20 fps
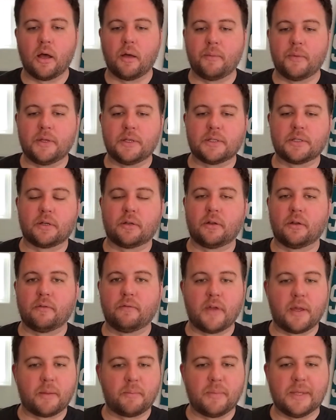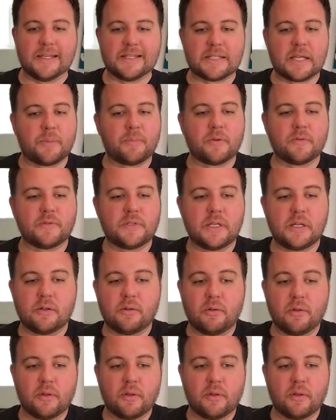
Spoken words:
He's on a vet min type of deal.